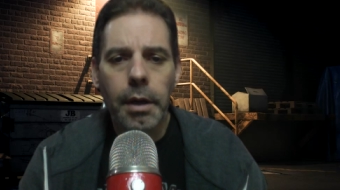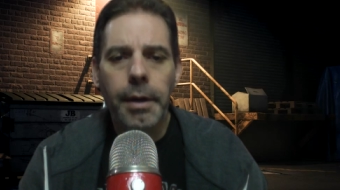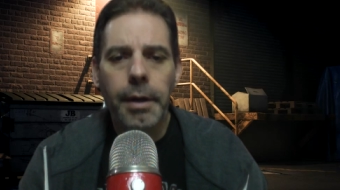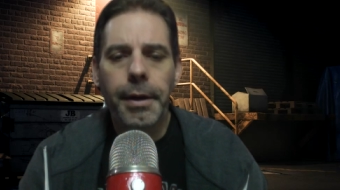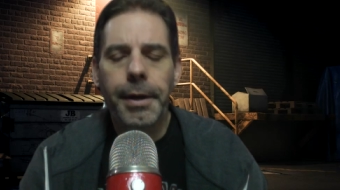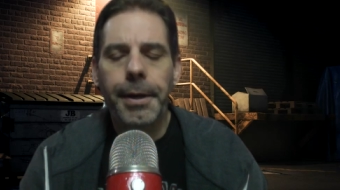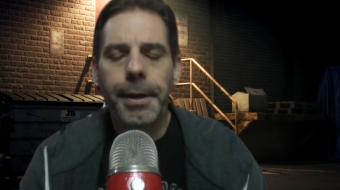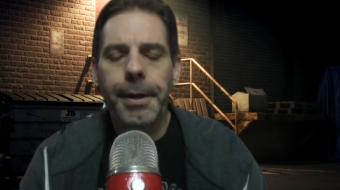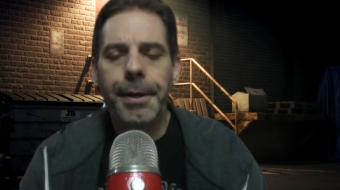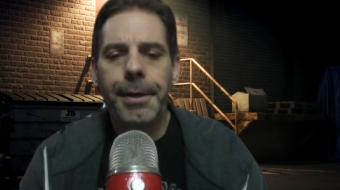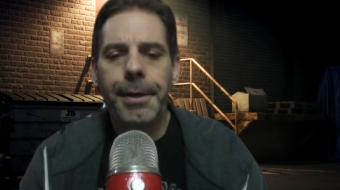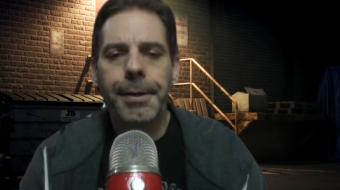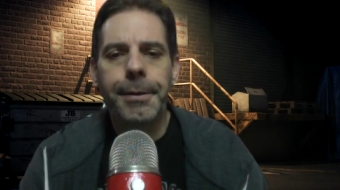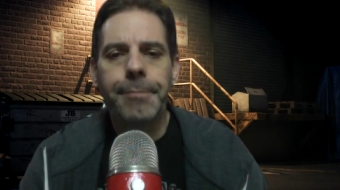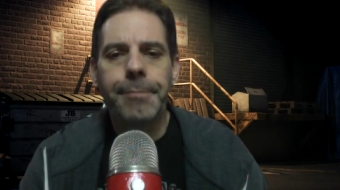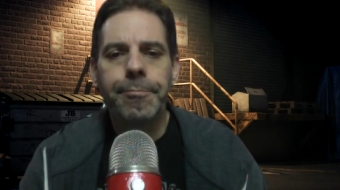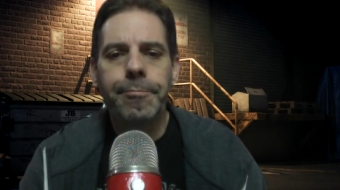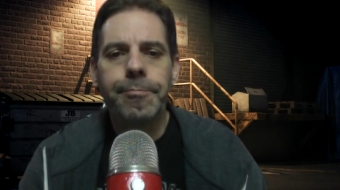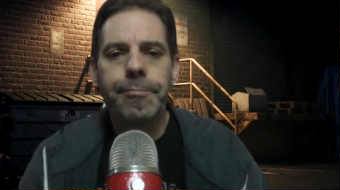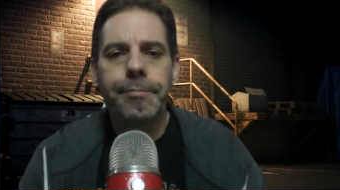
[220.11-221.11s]
Uh,
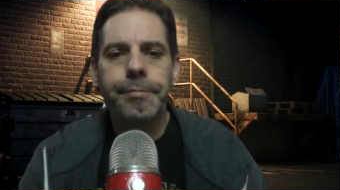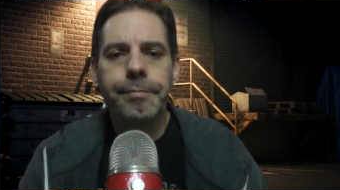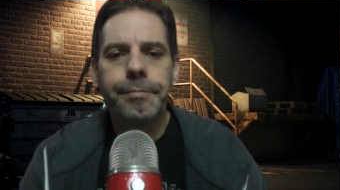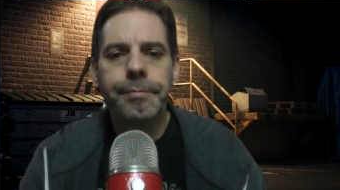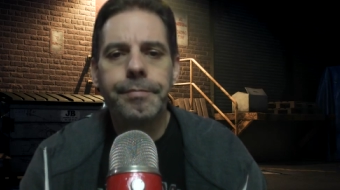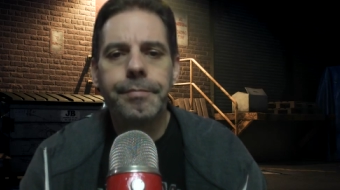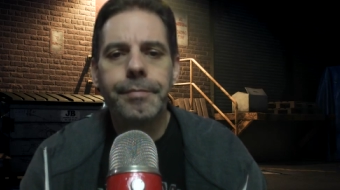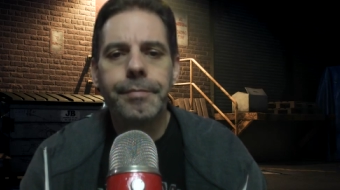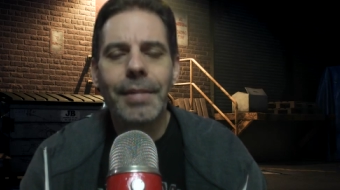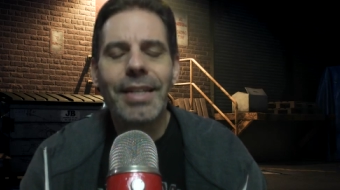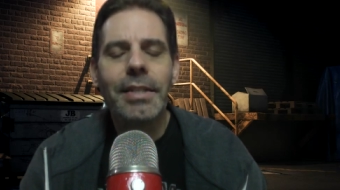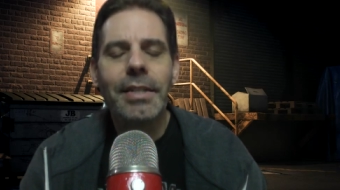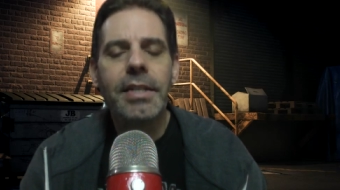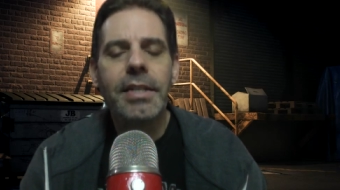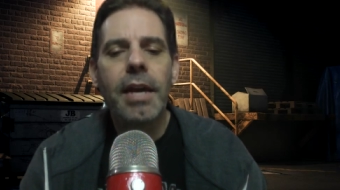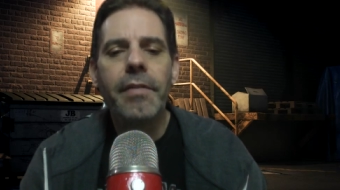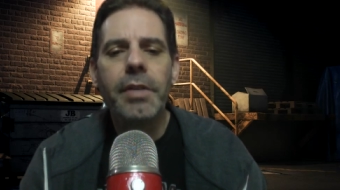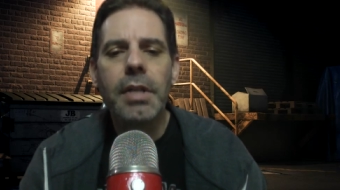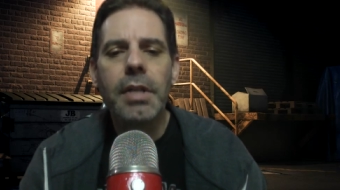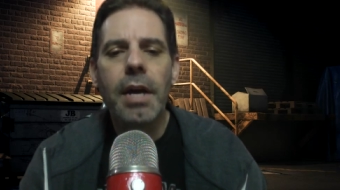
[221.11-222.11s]
See,
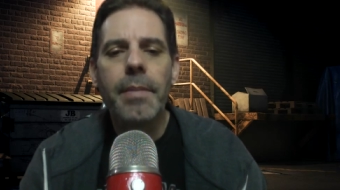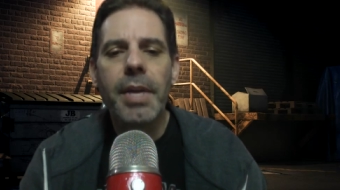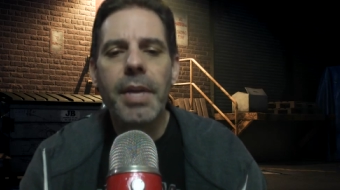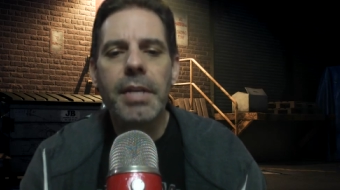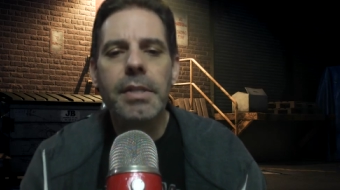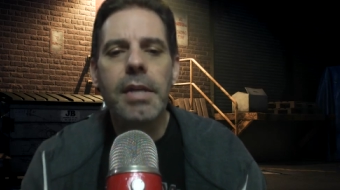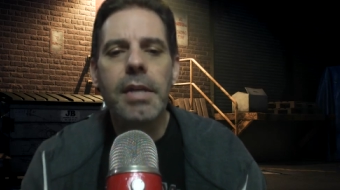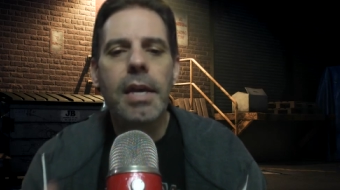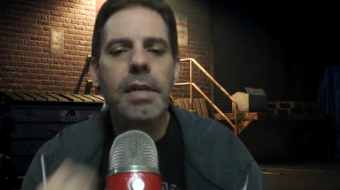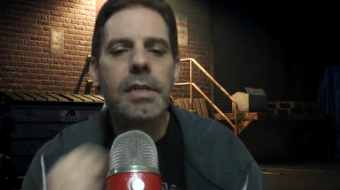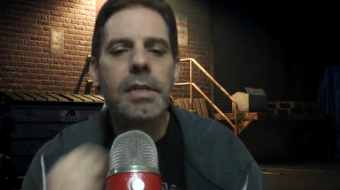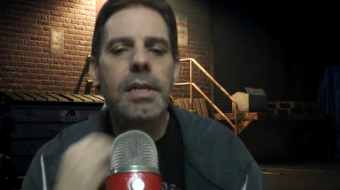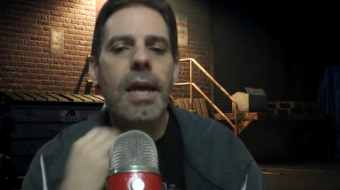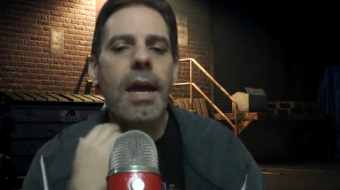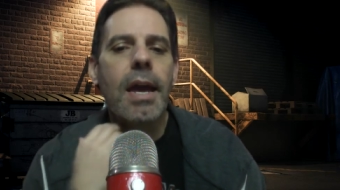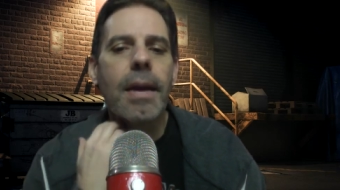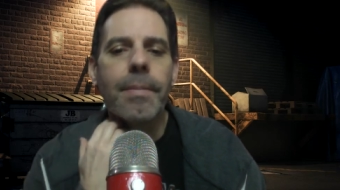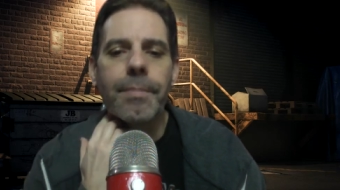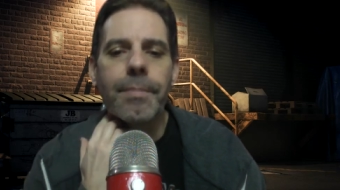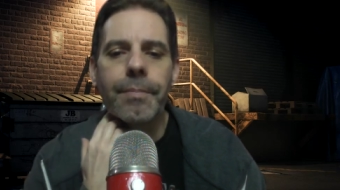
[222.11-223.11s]
every time I say his
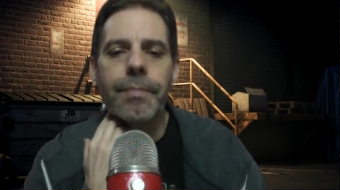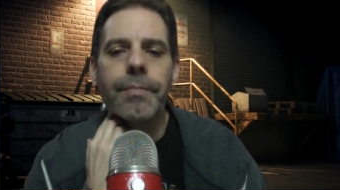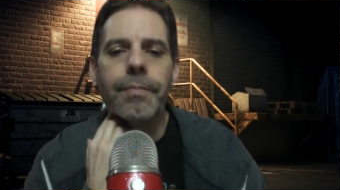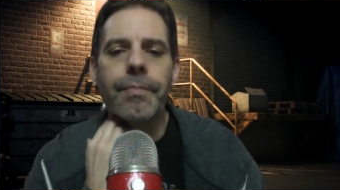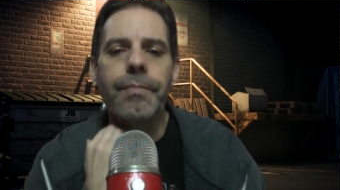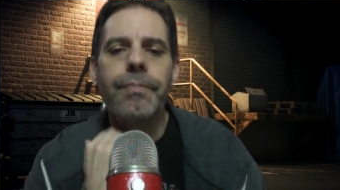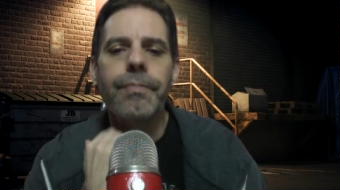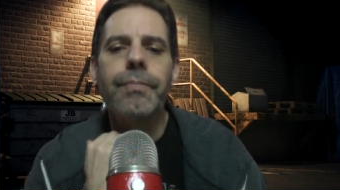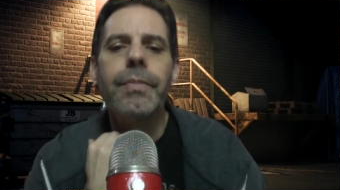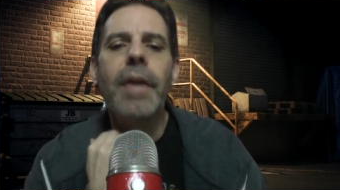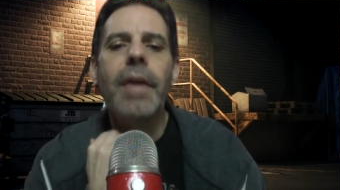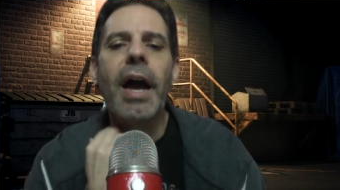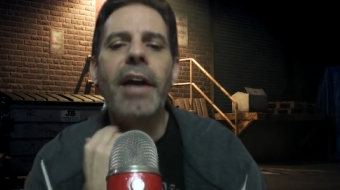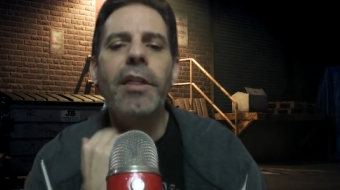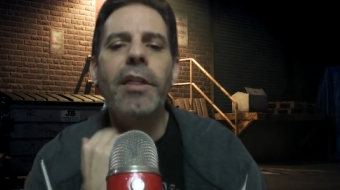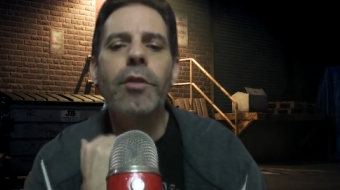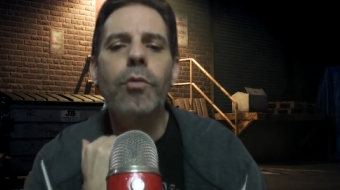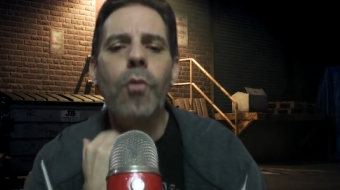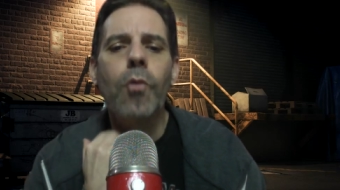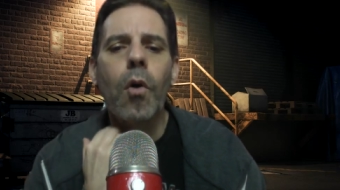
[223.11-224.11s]
name, I
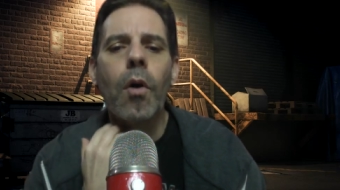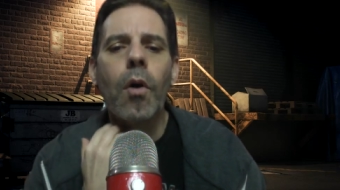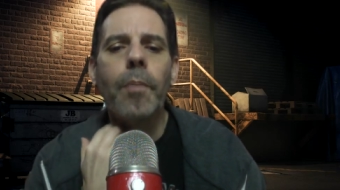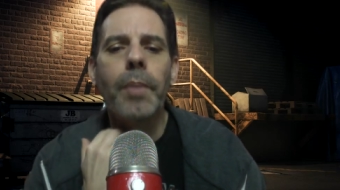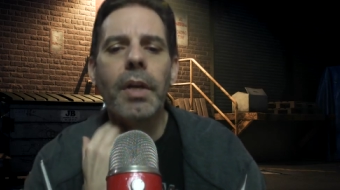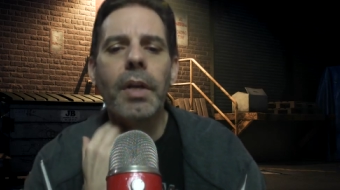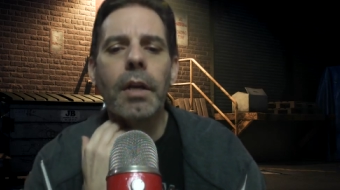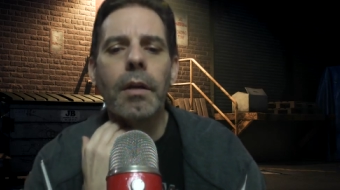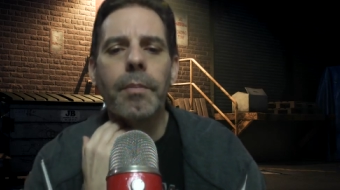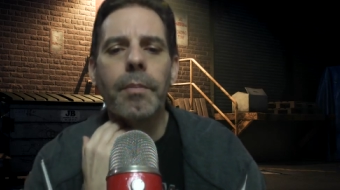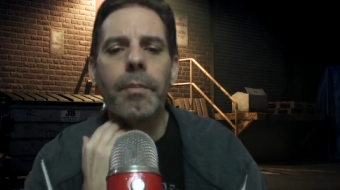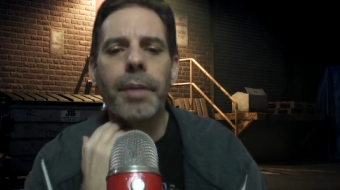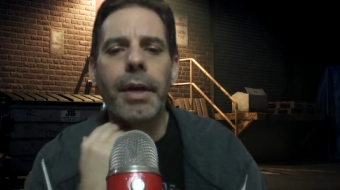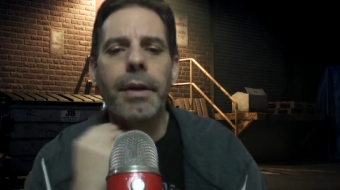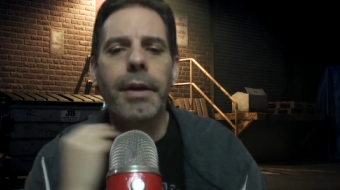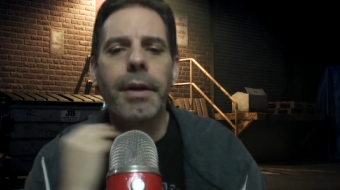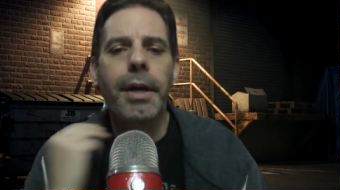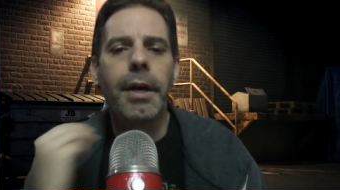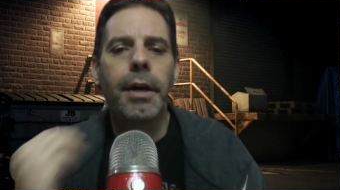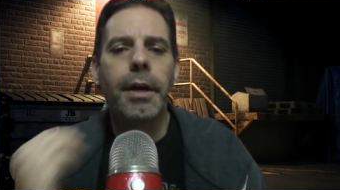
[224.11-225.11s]
throw up a little bit
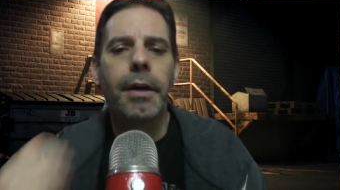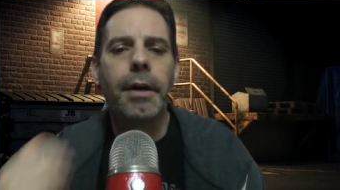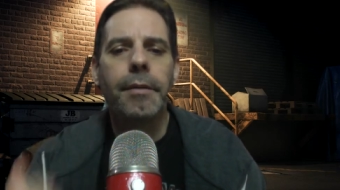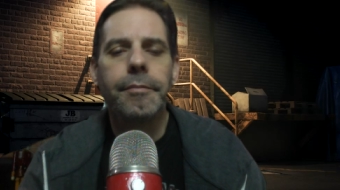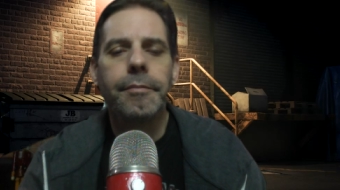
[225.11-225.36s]
here